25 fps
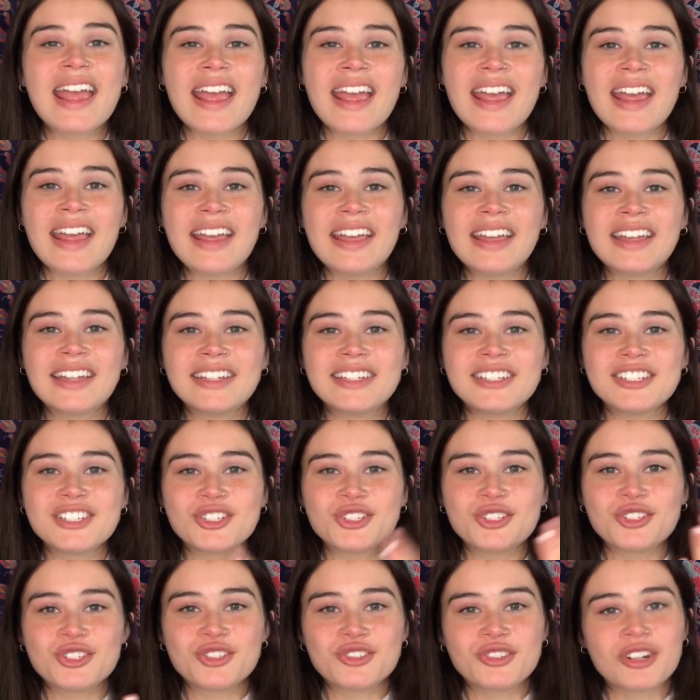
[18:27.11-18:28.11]
and
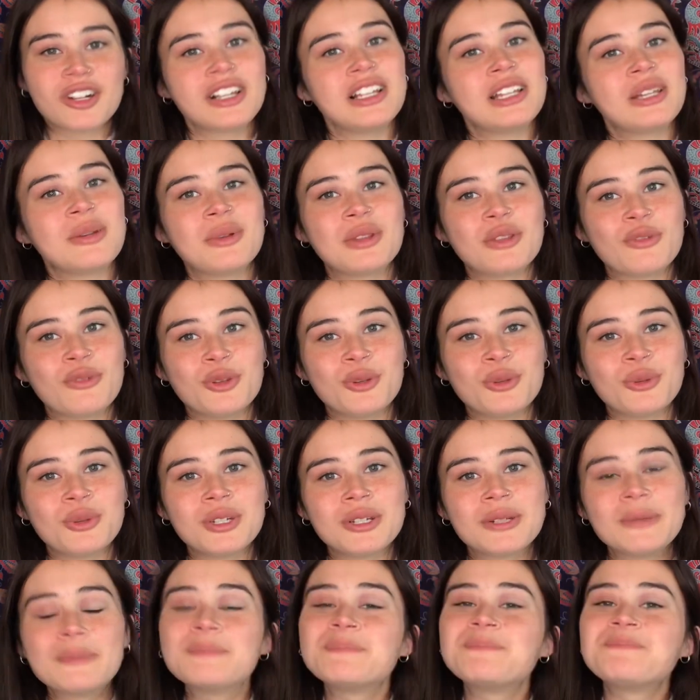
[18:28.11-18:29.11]
struggling with food.
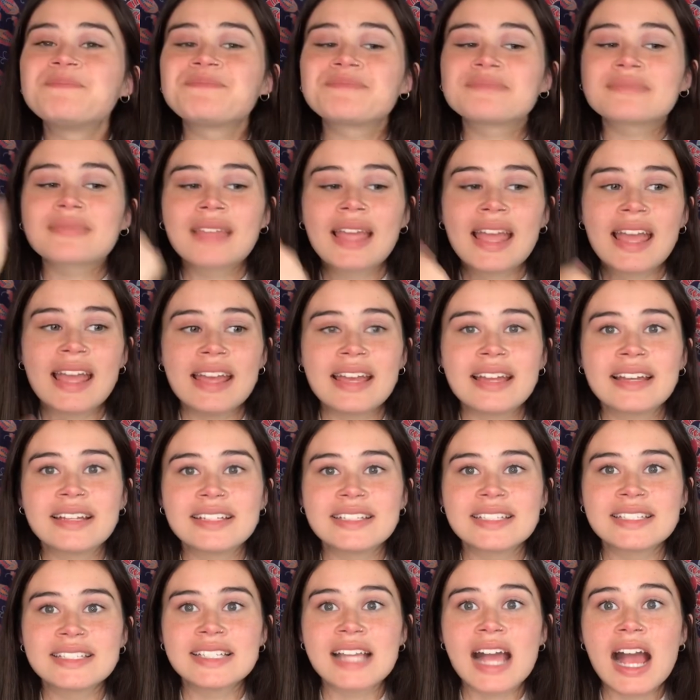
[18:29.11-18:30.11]

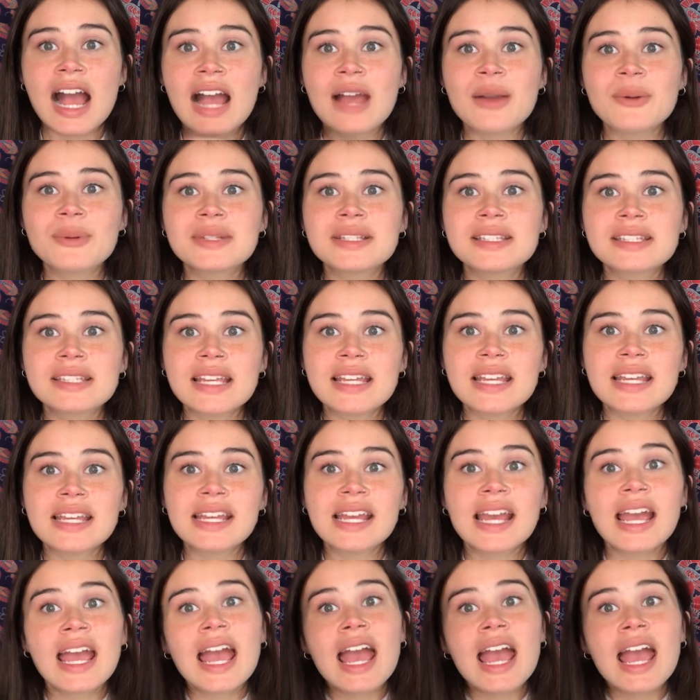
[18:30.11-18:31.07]
And I would say